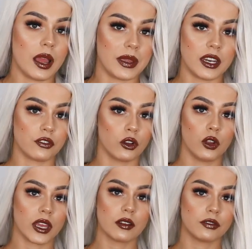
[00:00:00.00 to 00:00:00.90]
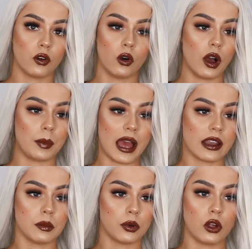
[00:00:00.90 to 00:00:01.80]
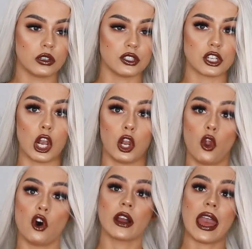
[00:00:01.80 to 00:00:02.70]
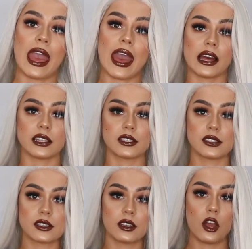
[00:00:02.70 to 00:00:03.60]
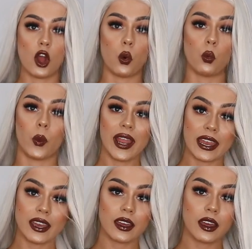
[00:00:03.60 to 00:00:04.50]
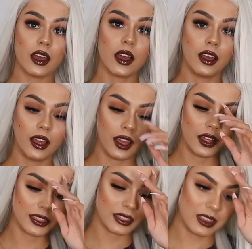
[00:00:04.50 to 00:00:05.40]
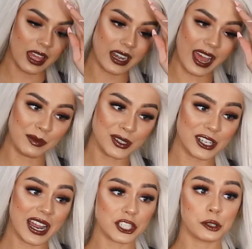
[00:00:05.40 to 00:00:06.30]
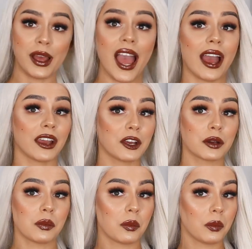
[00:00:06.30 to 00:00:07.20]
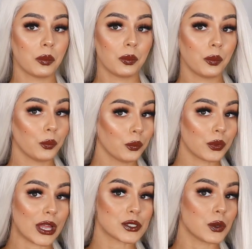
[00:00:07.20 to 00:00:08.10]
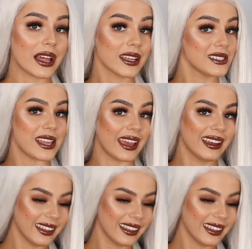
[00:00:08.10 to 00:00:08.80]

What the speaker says: I mean, if you're looking for a platinum blonde long ass wig, then Amazon has your back. That's all I can say.